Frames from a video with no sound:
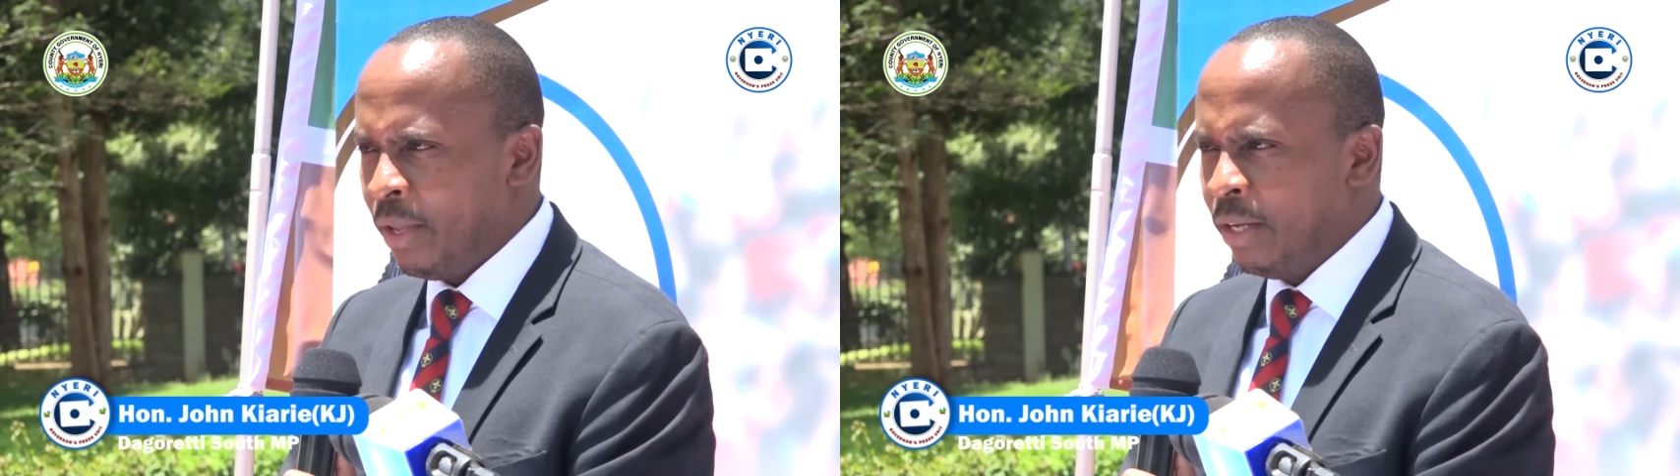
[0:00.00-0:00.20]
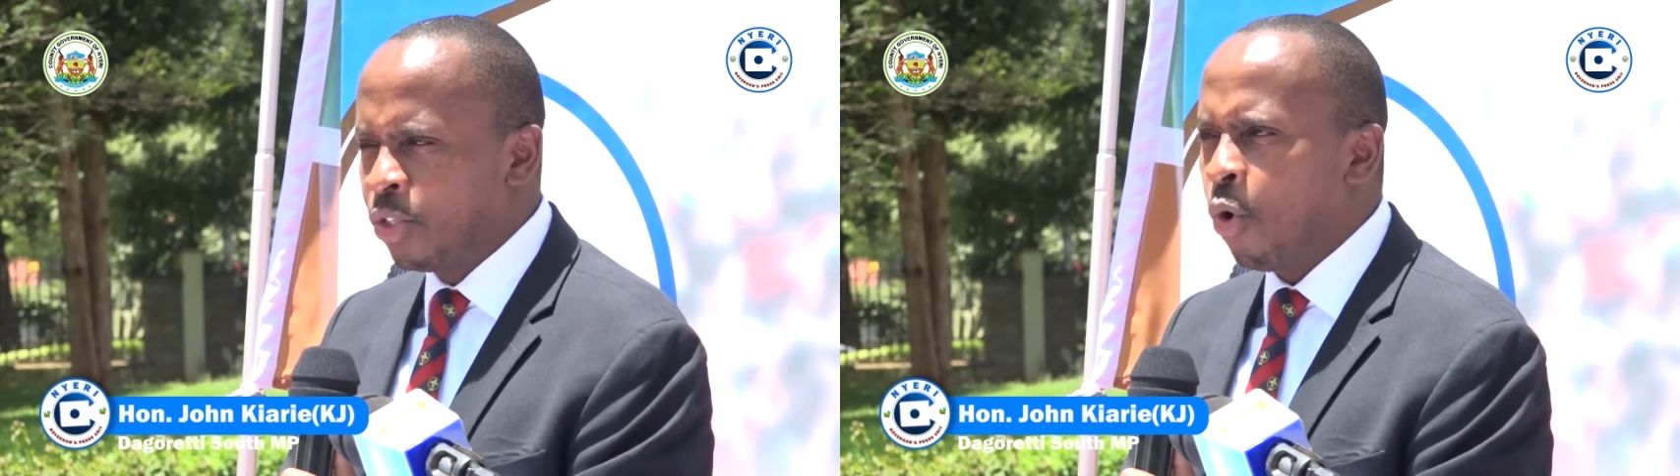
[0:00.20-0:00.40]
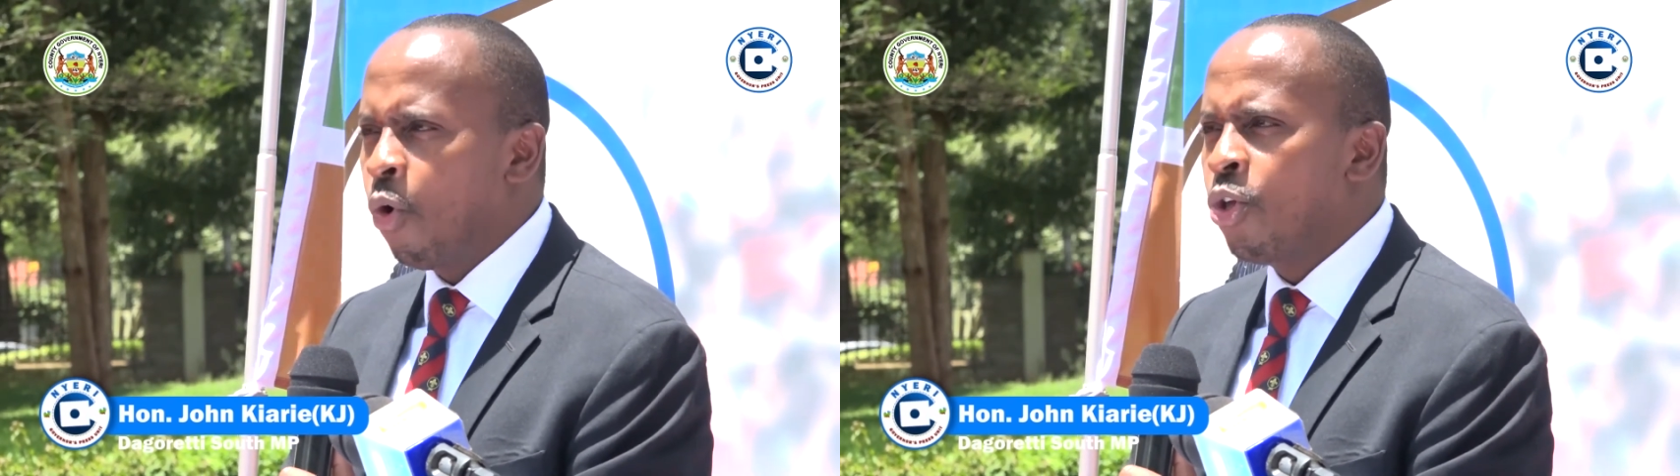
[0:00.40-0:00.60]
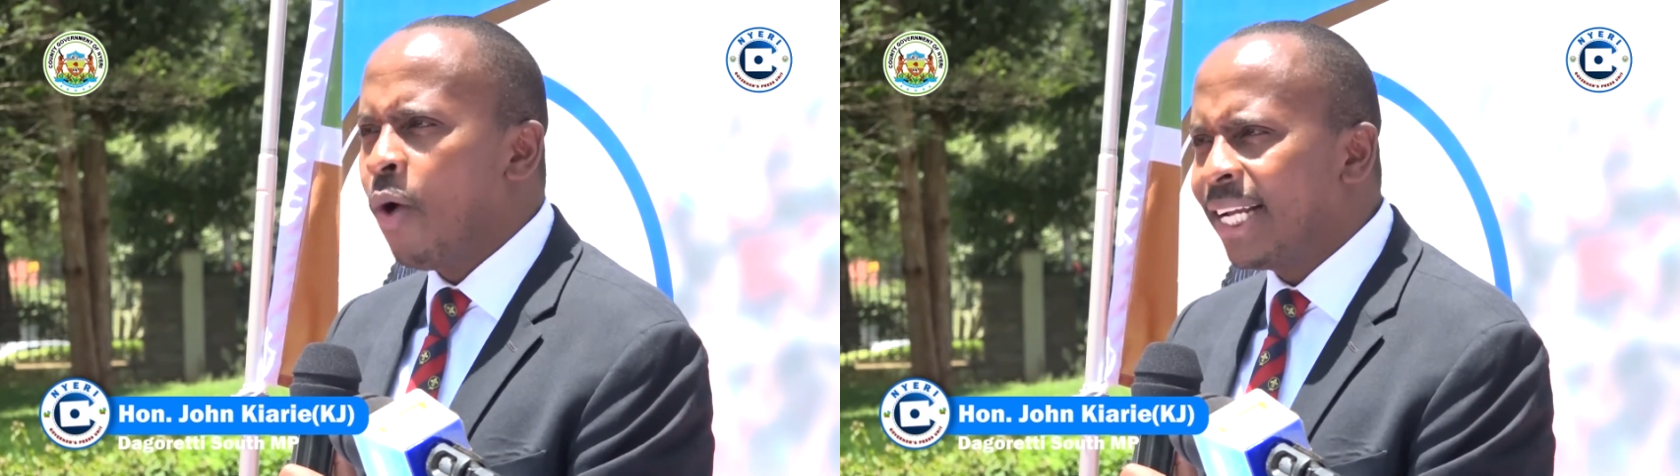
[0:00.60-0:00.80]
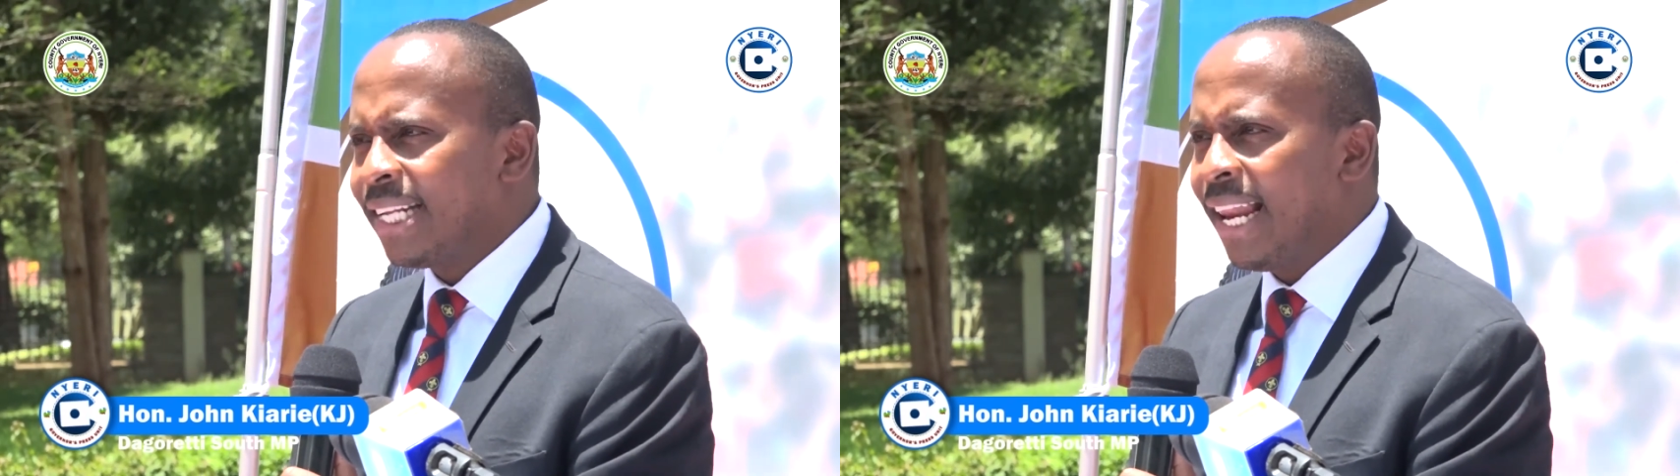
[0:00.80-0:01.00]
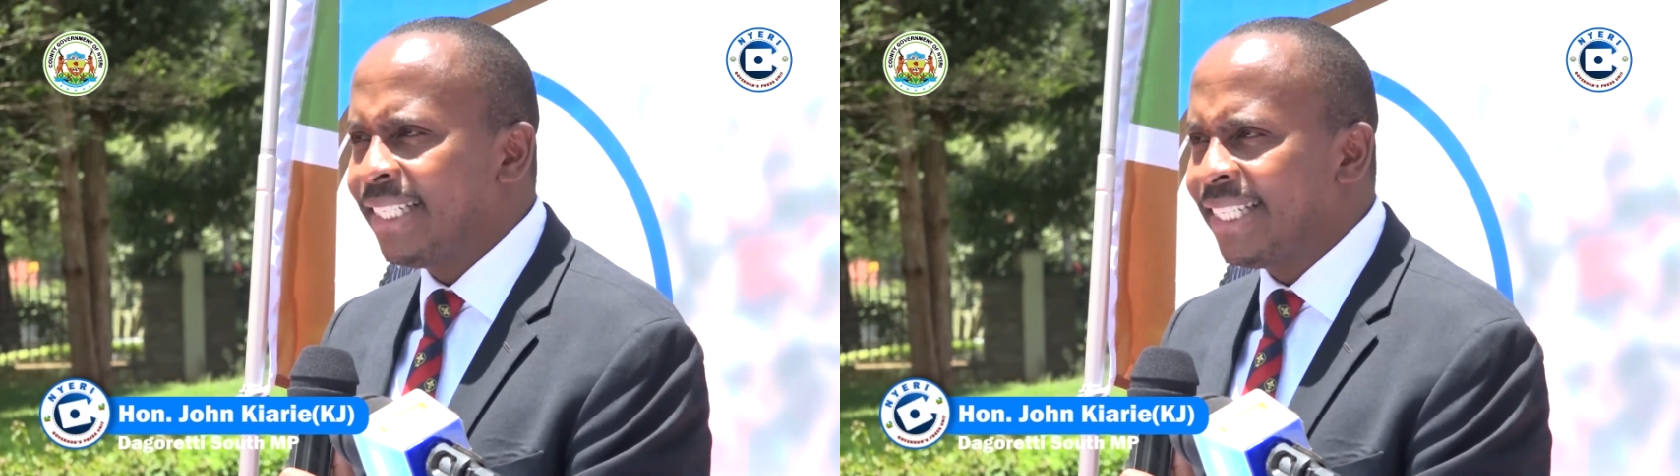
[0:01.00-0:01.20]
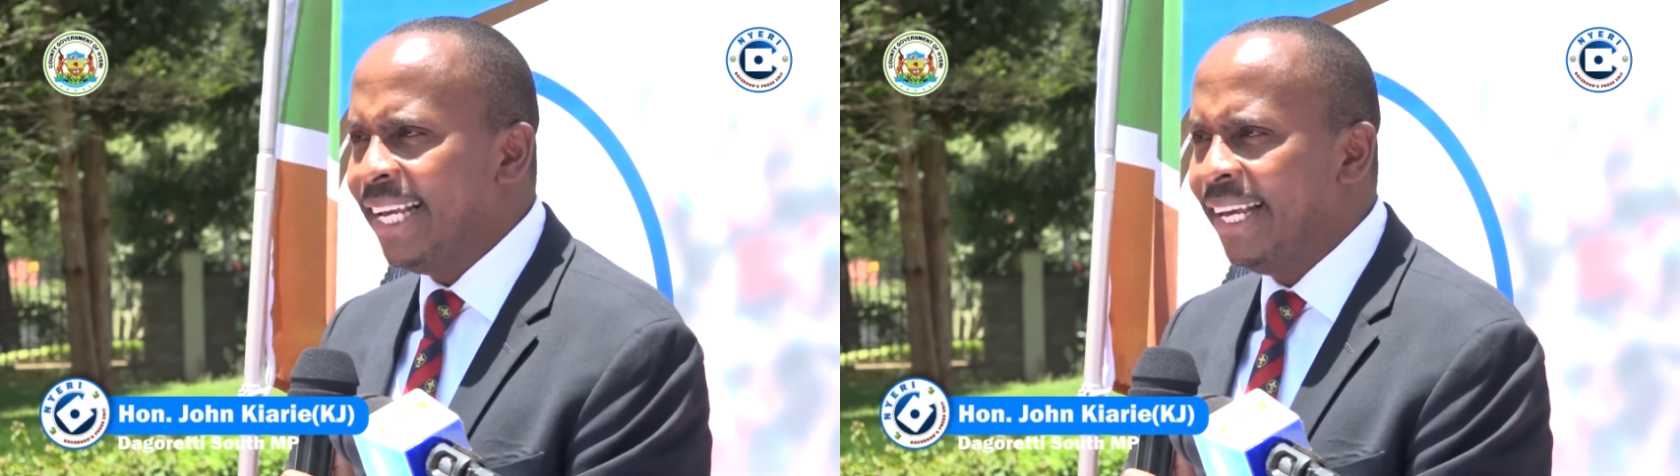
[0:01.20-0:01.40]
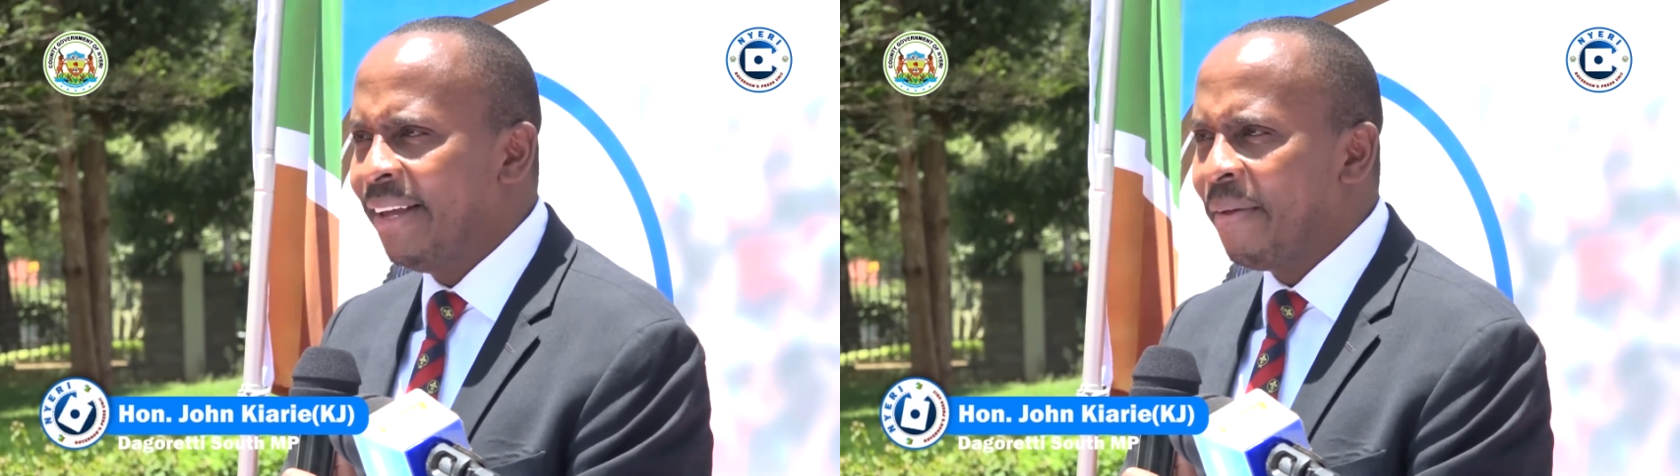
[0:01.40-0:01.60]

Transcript: So, Your Excellency,